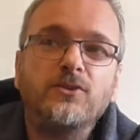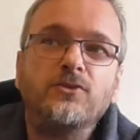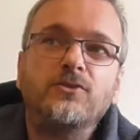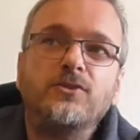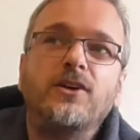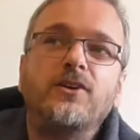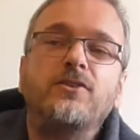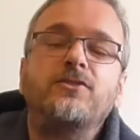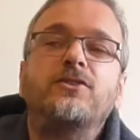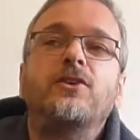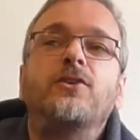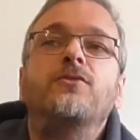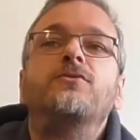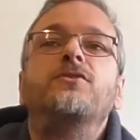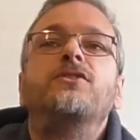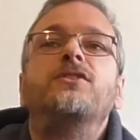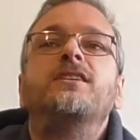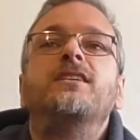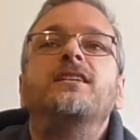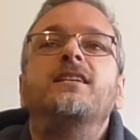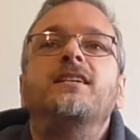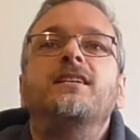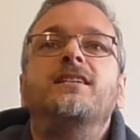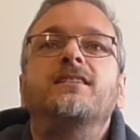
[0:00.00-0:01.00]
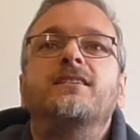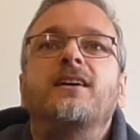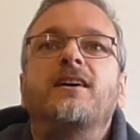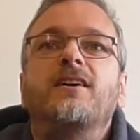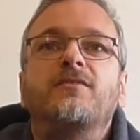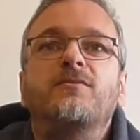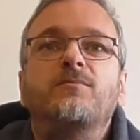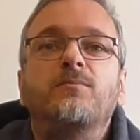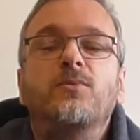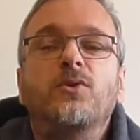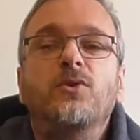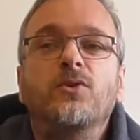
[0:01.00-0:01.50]
you'll notice over the years
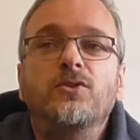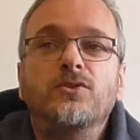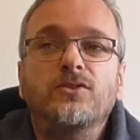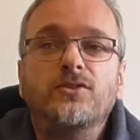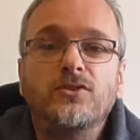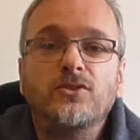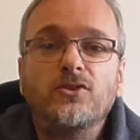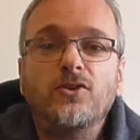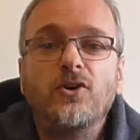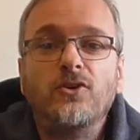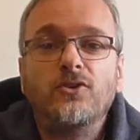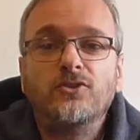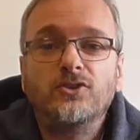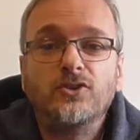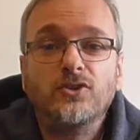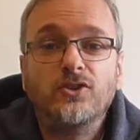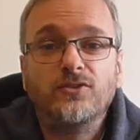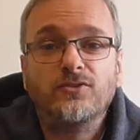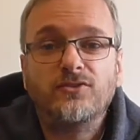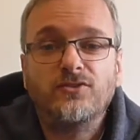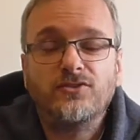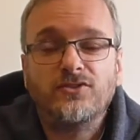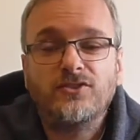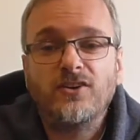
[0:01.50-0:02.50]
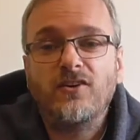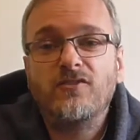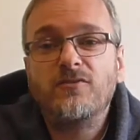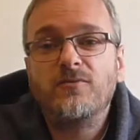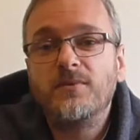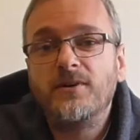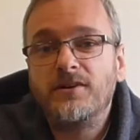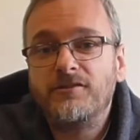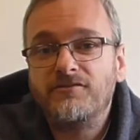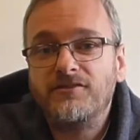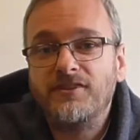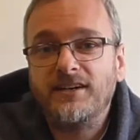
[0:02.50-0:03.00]
I bought lots and lots of stuff for
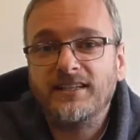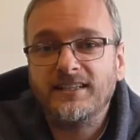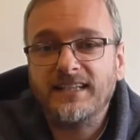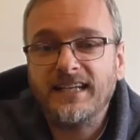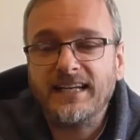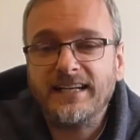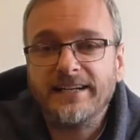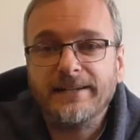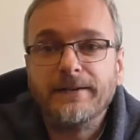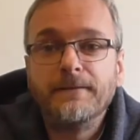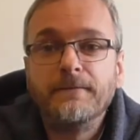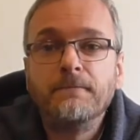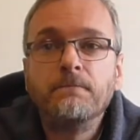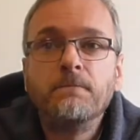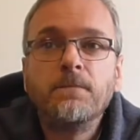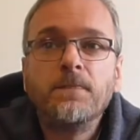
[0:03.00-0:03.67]
my friend Danny.